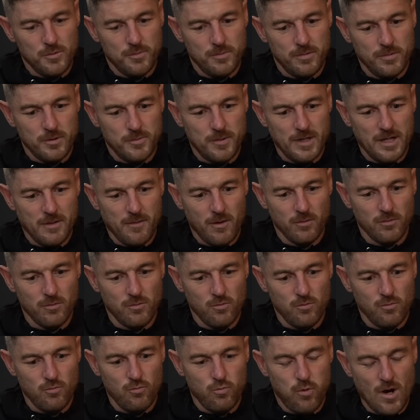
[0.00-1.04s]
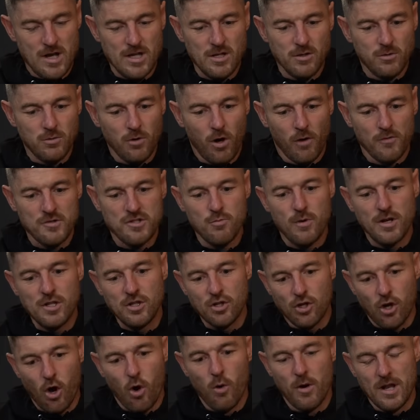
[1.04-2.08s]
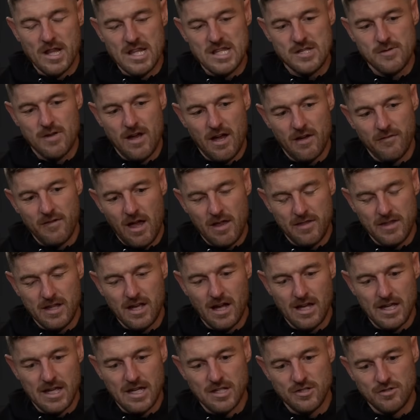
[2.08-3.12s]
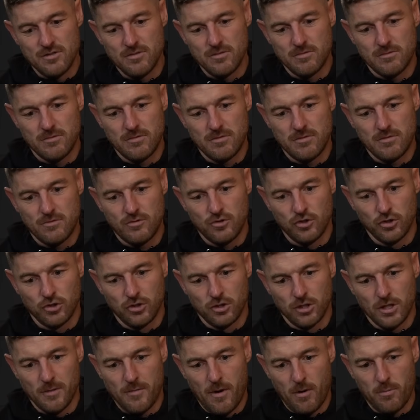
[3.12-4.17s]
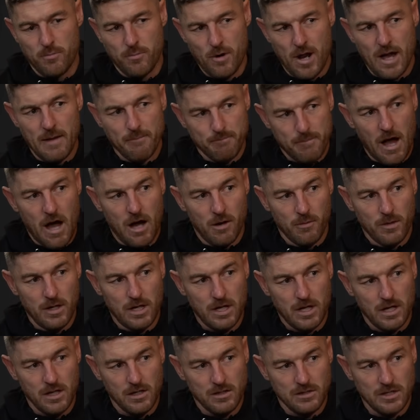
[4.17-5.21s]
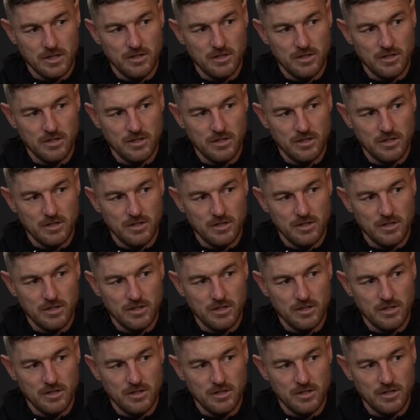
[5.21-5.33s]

Speak about when you're going into it. I think I heard you talk about Brian Barwick, that